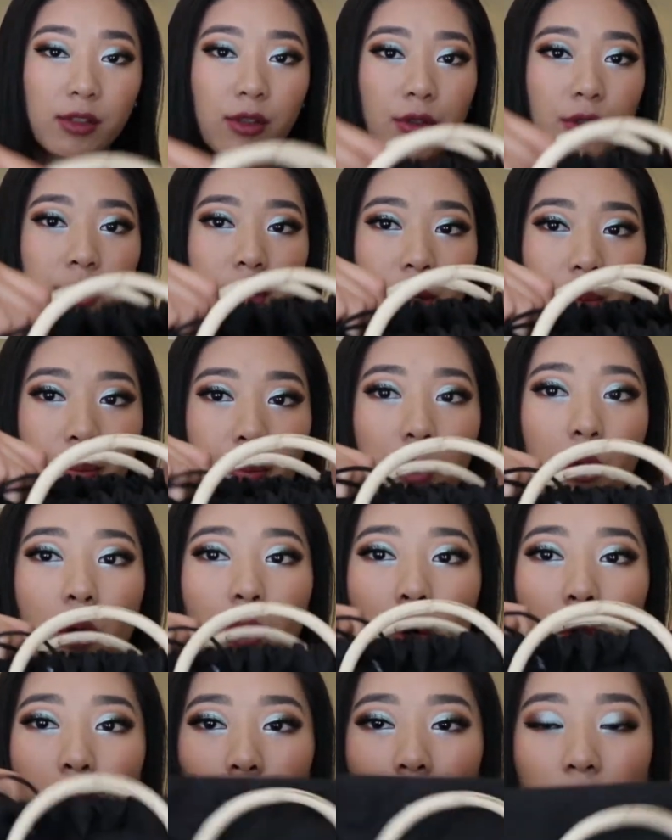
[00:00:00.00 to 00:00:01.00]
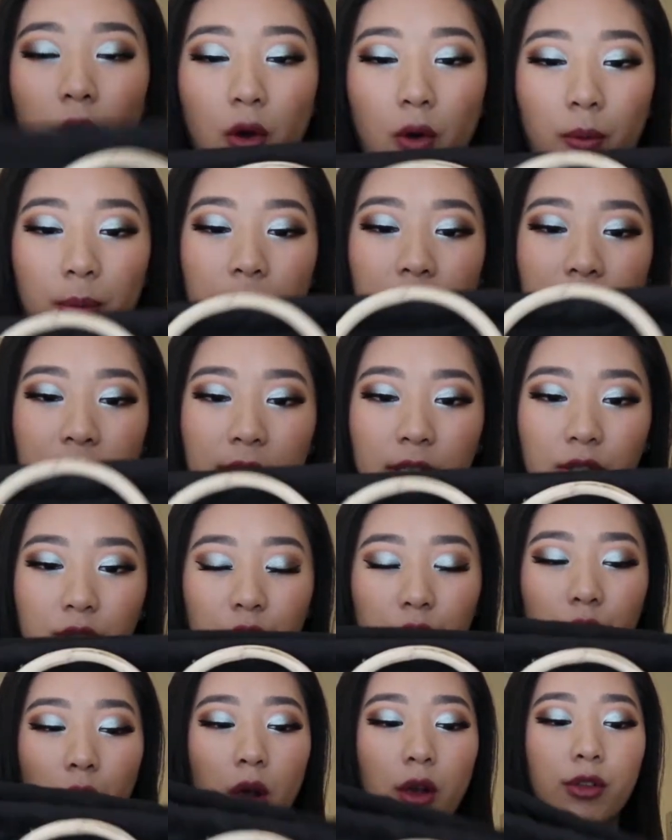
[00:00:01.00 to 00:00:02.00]
So you can pull open this
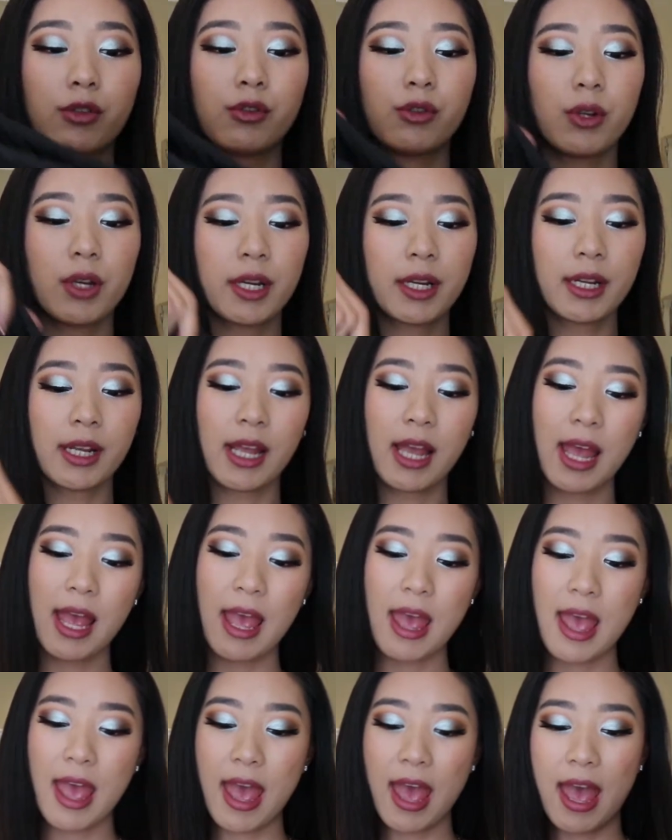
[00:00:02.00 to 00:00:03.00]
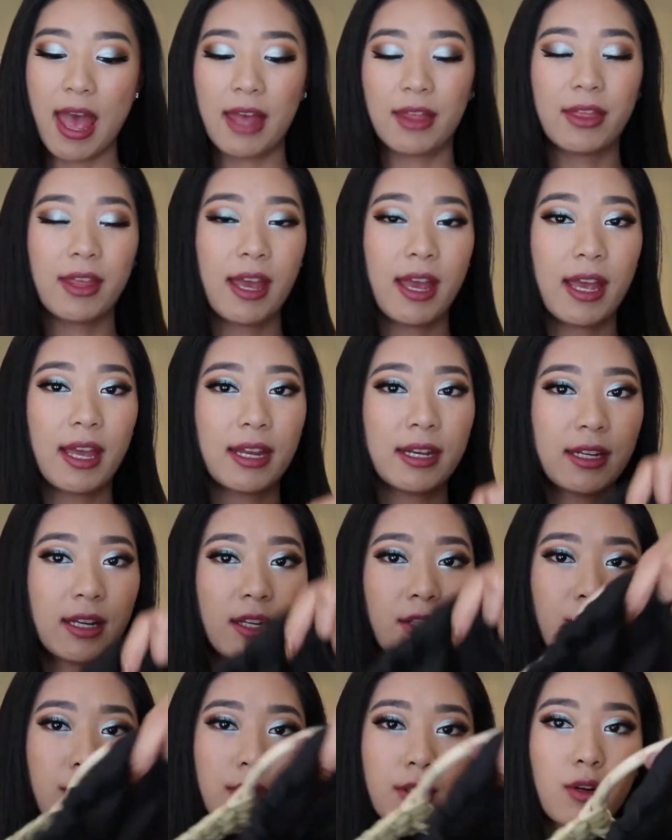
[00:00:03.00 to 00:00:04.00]
drawstring and
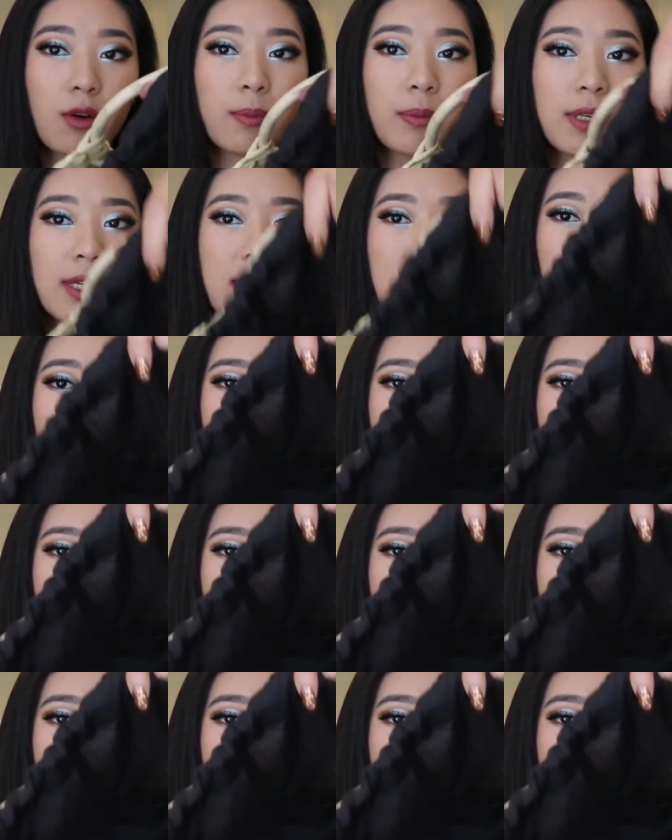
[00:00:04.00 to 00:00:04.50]
then you can open it